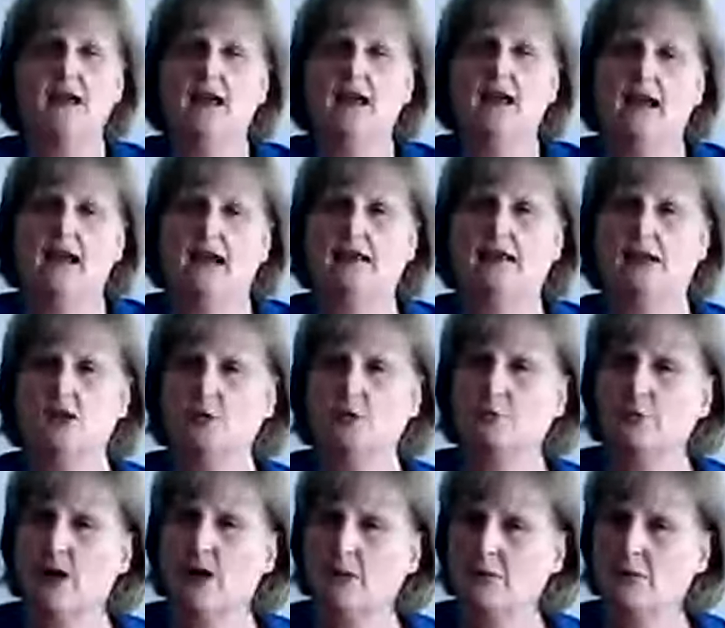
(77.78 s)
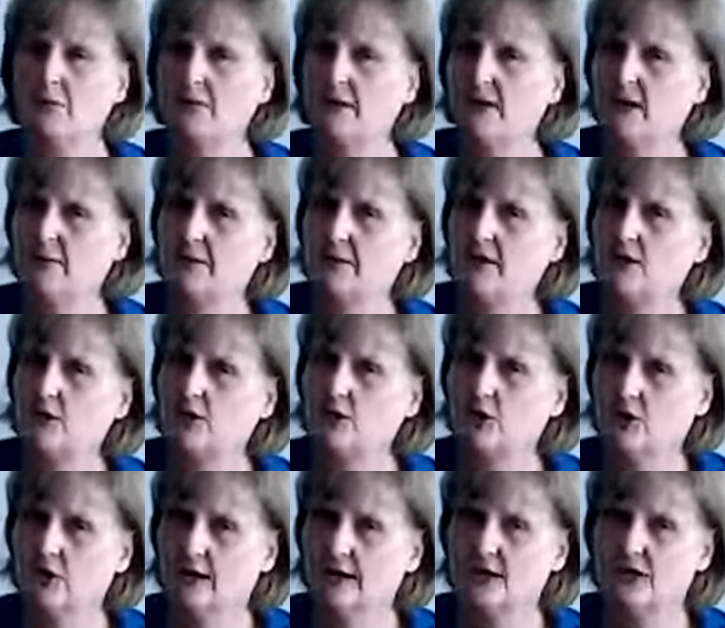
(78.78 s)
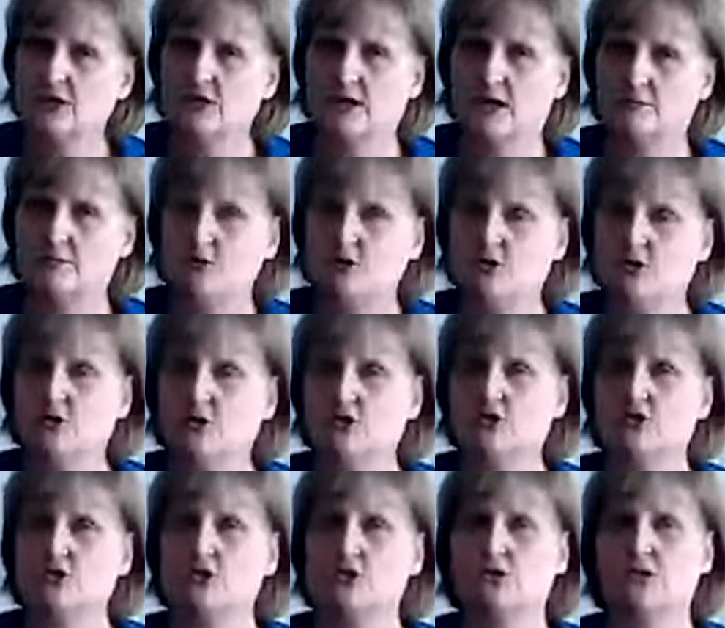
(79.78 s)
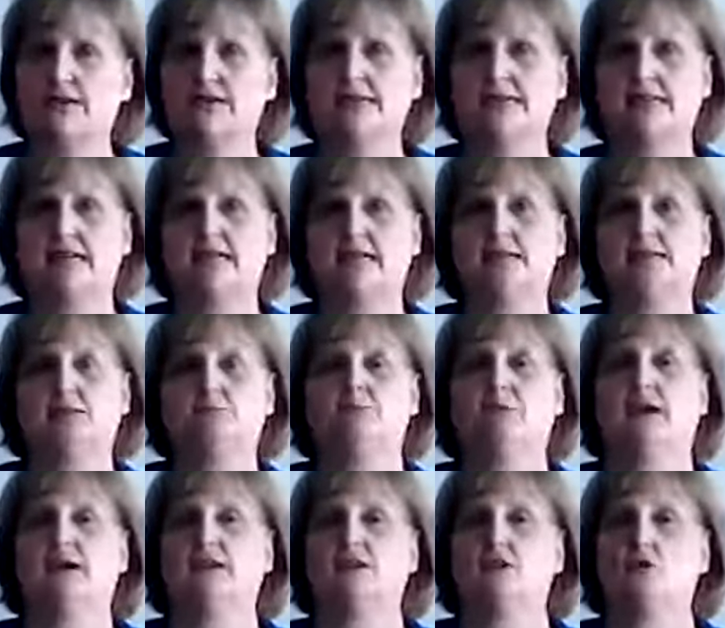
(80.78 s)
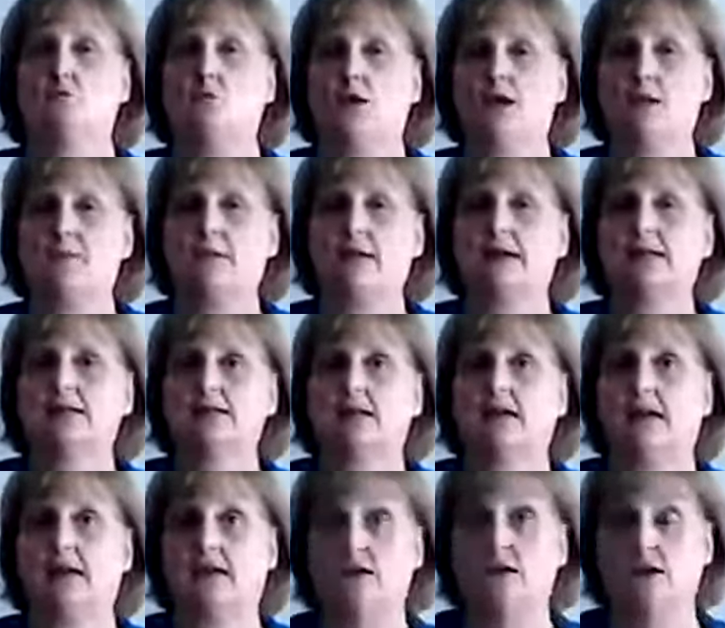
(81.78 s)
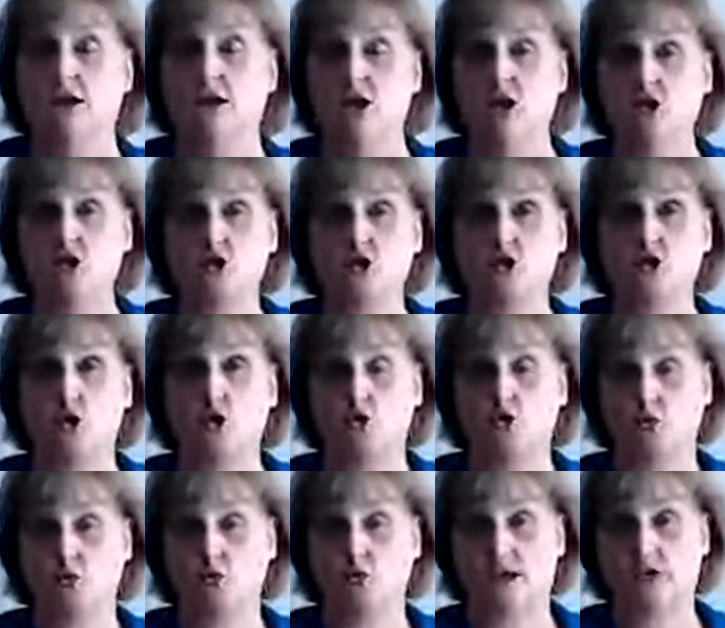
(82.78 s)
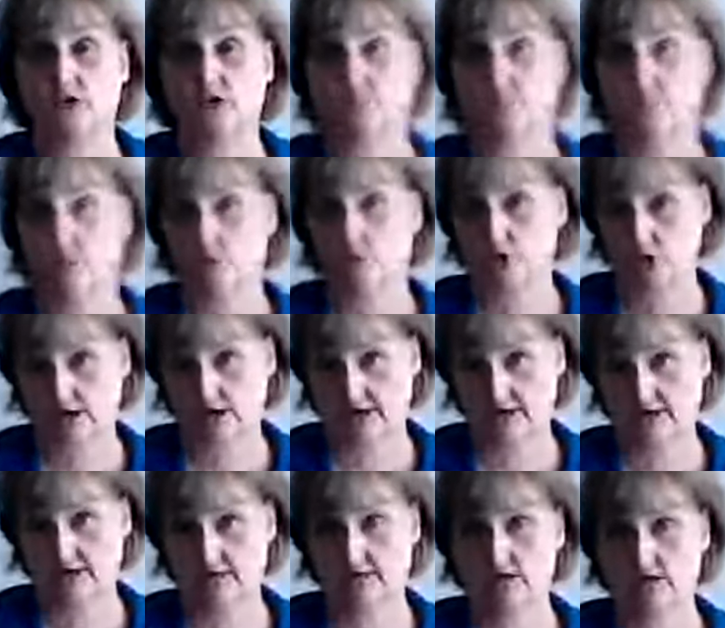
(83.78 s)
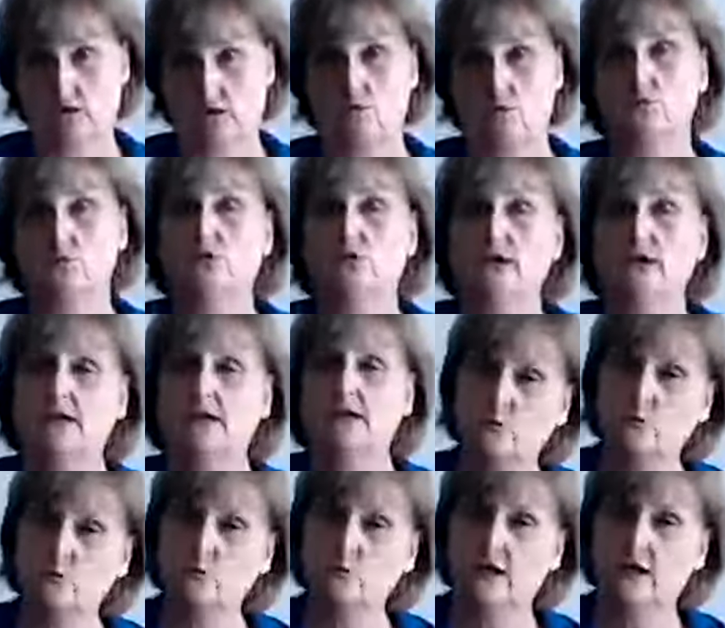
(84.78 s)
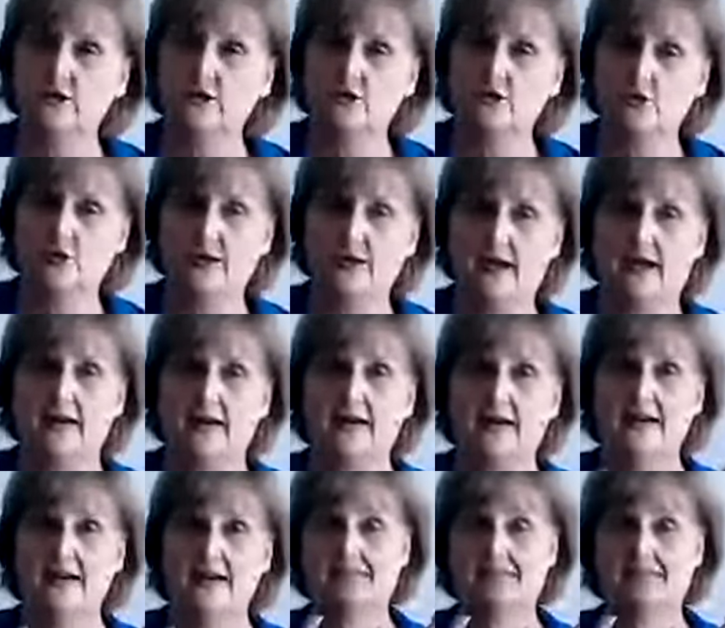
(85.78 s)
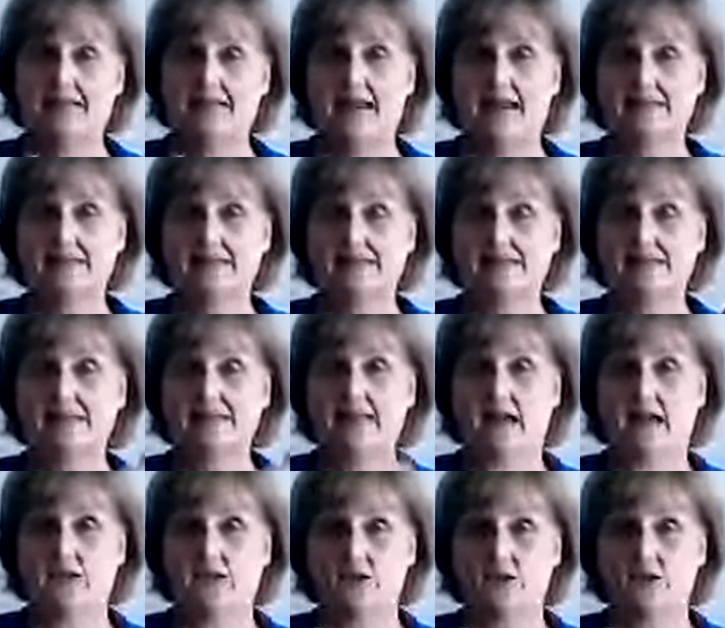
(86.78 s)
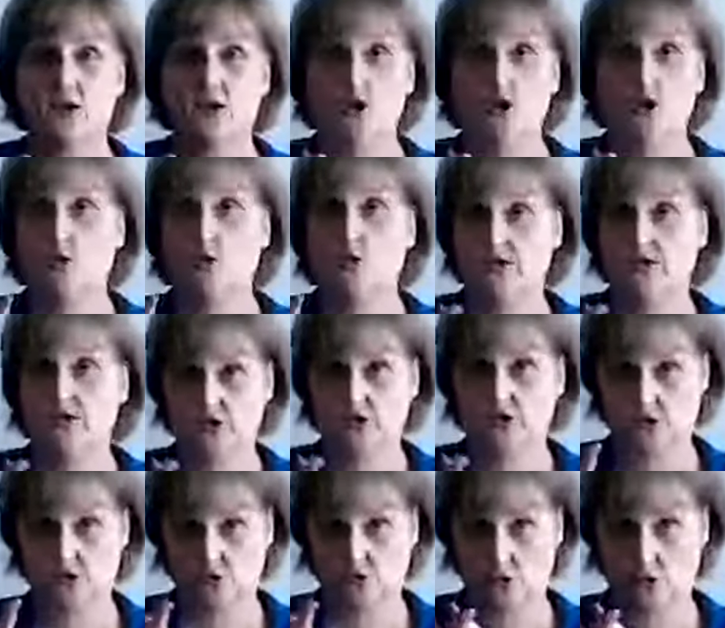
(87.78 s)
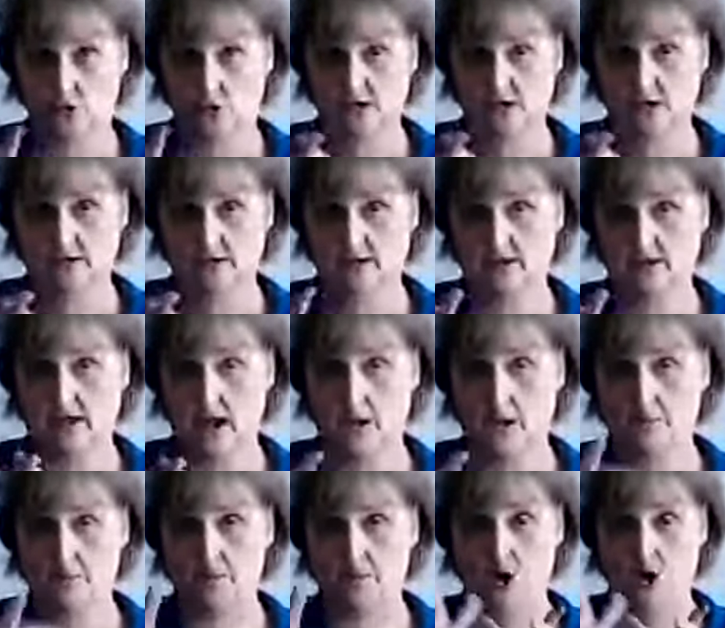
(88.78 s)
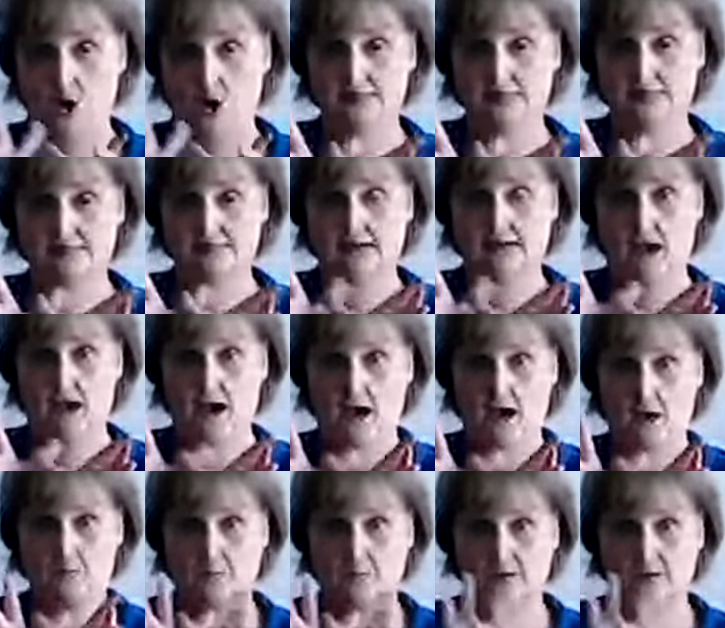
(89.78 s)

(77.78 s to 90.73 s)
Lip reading: And then you probably have been encouraged, I'm sure, to do these things, but you want to maintain shoulder range of motion. So really good way to do that is hands together with the stroke thumb on top,